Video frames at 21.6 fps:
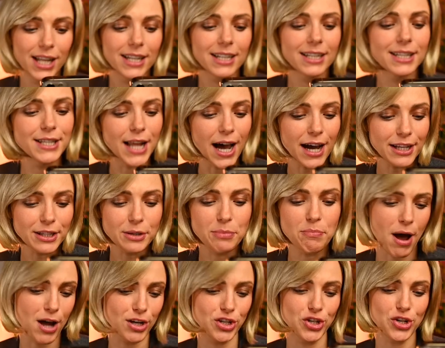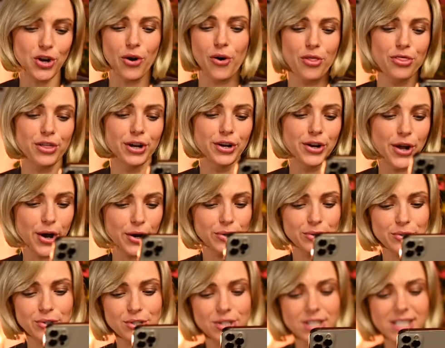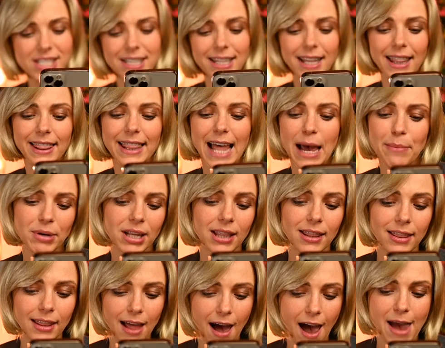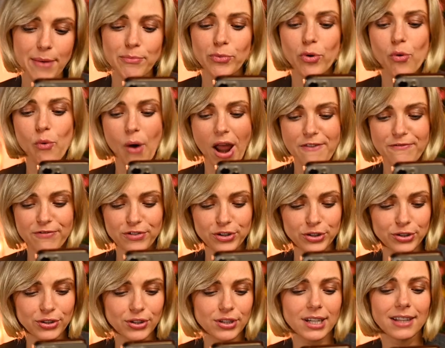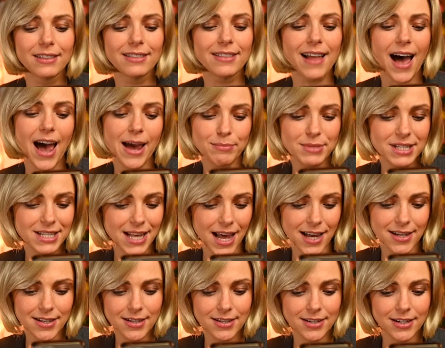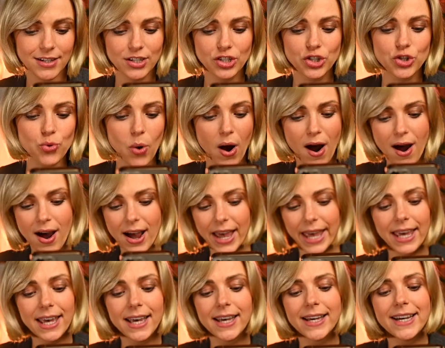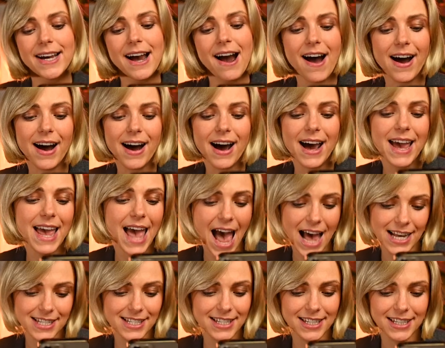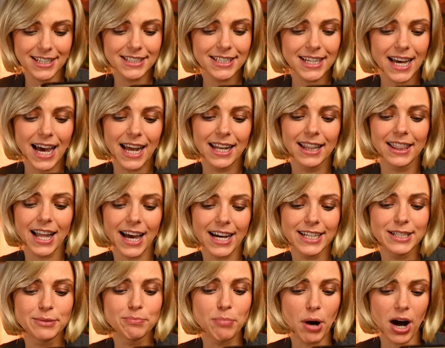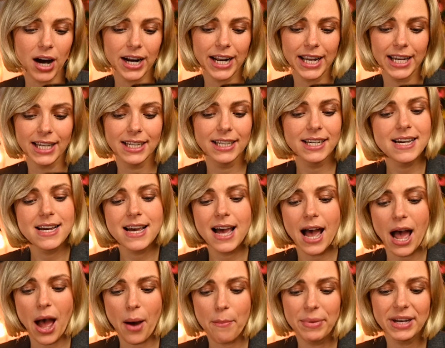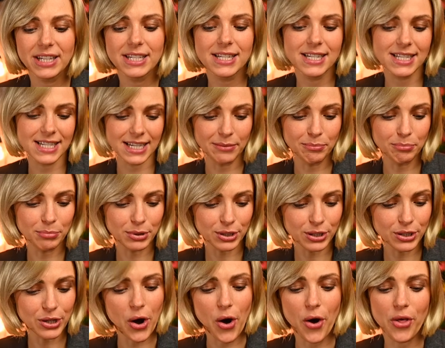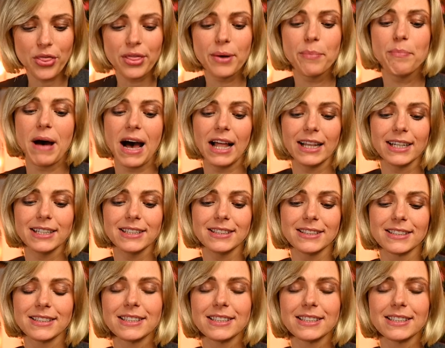"Not much on the nose, lemon, lime, grapefruit, lime zest, dry, high acid and light body, a bit simple on the palate."